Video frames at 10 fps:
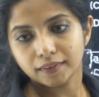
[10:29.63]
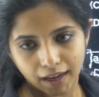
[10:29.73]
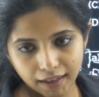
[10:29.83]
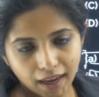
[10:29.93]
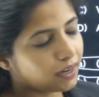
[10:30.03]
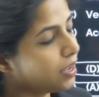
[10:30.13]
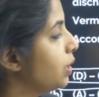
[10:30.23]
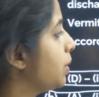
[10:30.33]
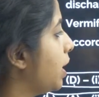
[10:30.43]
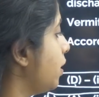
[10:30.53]
Again,
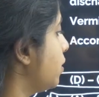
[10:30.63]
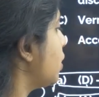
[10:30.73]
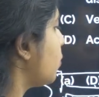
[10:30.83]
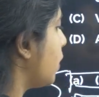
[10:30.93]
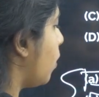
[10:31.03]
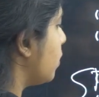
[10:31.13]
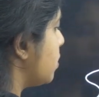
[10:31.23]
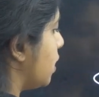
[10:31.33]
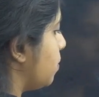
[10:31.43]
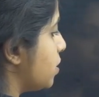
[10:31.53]
you get it? That is why all the
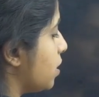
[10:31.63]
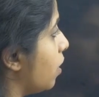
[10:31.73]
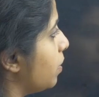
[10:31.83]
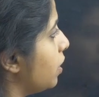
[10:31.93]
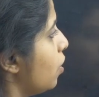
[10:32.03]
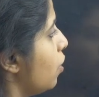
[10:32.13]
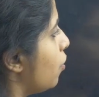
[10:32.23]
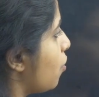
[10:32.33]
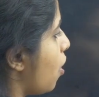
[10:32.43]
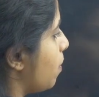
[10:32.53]
statements are being
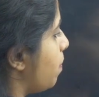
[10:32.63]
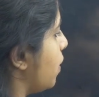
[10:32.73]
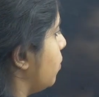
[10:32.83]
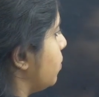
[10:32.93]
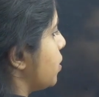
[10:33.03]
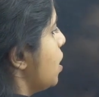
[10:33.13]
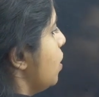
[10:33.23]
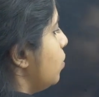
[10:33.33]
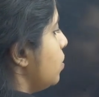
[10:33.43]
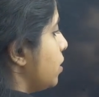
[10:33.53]
wrong apart from this.
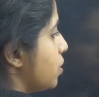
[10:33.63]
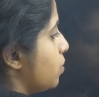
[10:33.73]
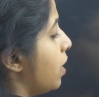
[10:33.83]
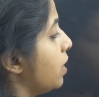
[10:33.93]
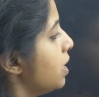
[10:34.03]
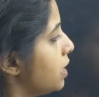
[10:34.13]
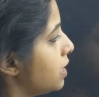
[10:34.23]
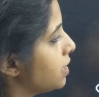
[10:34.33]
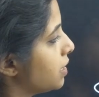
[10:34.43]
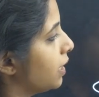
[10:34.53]
Only this one
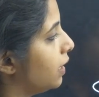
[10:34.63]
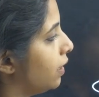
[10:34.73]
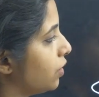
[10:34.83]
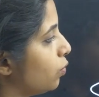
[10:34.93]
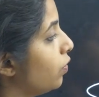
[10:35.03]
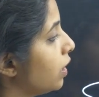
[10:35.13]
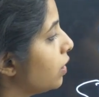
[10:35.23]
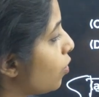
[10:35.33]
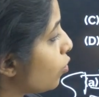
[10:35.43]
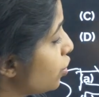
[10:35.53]
is correct. Over
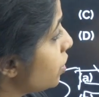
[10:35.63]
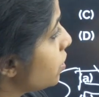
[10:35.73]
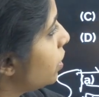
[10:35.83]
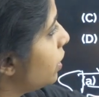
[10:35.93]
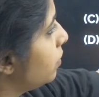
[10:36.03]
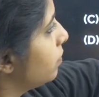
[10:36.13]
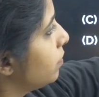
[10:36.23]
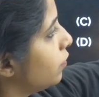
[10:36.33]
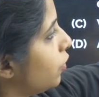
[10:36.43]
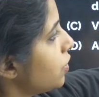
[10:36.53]
here, oxygen is written
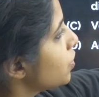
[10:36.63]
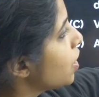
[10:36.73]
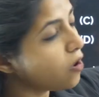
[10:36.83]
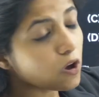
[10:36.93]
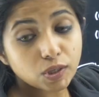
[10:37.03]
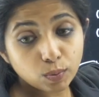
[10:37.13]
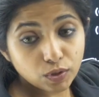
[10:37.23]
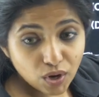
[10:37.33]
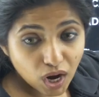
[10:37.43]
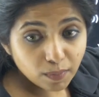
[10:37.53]
for this. Oxygen
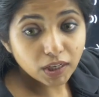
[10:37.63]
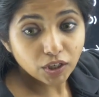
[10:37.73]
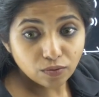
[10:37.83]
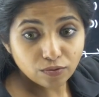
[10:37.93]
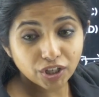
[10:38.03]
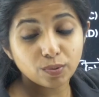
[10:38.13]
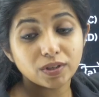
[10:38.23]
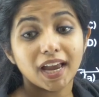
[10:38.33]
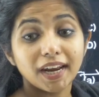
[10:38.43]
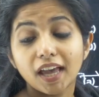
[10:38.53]
was not being used. It
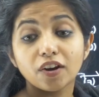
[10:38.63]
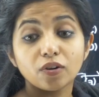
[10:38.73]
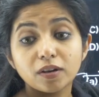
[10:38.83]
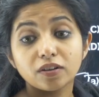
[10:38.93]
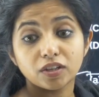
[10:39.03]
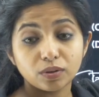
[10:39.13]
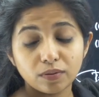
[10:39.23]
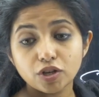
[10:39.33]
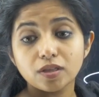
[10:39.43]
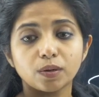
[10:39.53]
was an aerobic
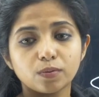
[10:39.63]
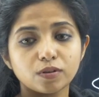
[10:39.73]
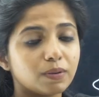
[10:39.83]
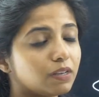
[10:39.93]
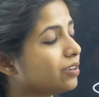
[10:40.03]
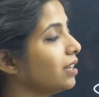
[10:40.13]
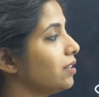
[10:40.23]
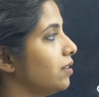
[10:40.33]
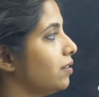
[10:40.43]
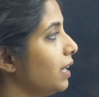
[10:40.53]
situation that was being
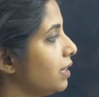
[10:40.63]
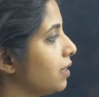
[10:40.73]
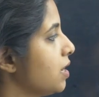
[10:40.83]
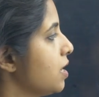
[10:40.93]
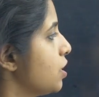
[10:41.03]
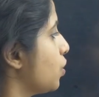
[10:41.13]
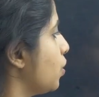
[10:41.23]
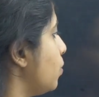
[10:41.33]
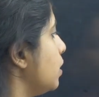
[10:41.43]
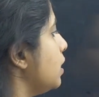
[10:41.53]
created, right? So
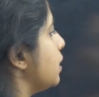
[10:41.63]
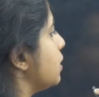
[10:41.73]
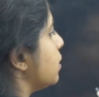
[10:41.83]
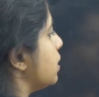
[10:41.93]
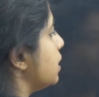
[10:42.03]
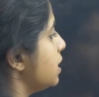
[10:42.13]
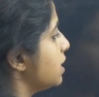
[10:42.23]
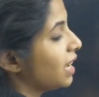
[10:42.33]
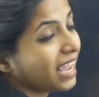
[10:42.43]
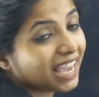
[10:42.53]
your only answer
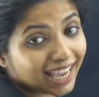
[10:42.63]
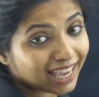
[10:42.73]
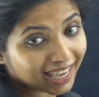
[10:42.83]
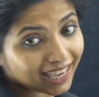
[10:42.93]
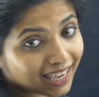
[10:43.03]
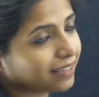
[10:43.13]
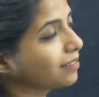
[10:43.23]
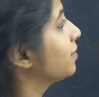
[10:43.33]
is A.